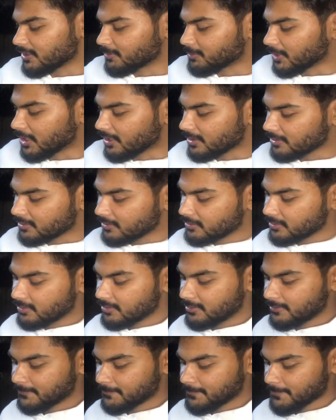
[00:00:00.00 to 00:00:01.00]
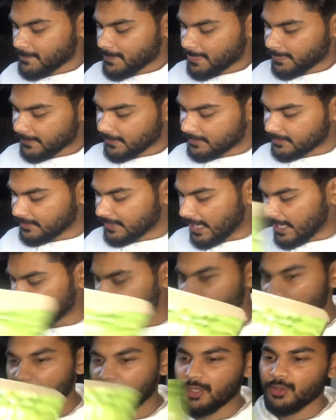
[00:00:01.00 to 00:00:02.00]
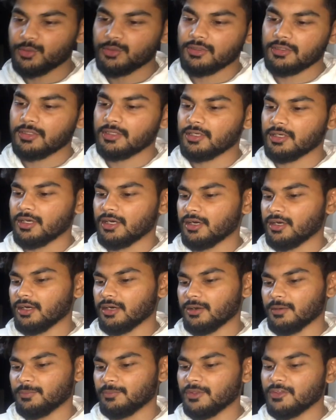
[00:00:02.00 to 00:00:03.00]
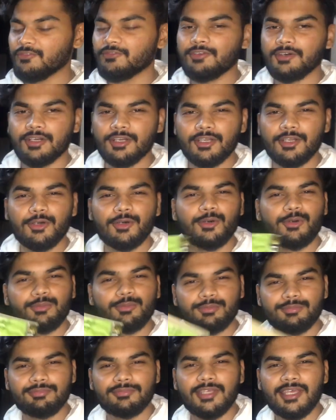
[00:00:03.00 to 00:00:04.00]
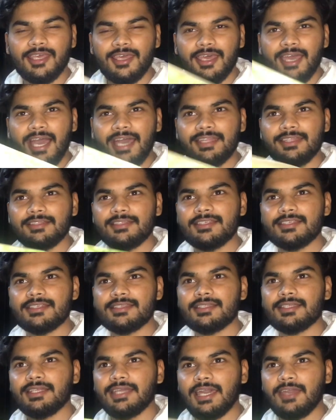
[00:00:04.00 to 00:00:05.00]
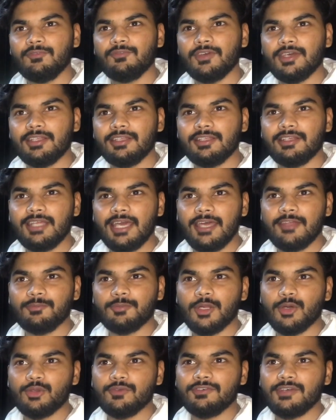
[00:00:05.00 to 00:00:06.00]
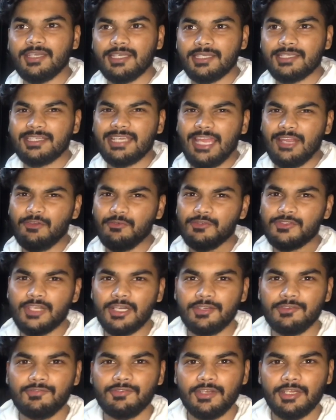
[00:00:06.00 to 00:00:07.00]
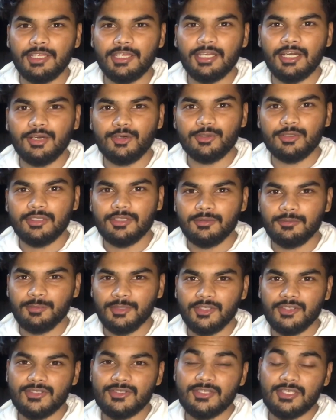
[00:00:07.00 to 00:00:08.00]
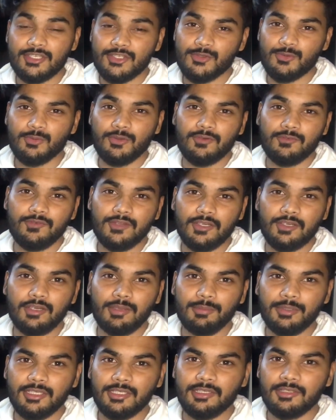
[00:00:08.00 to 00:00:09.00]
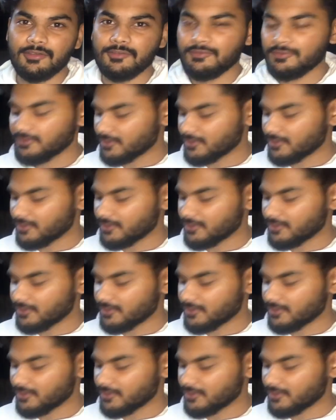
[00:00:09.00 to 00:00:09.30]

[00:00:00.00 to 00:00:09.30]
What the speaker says: R. Martin, Dan Brown, Inferno. I think this is the time when the Dan Brown effect kind of started fading out because things were very repetitive.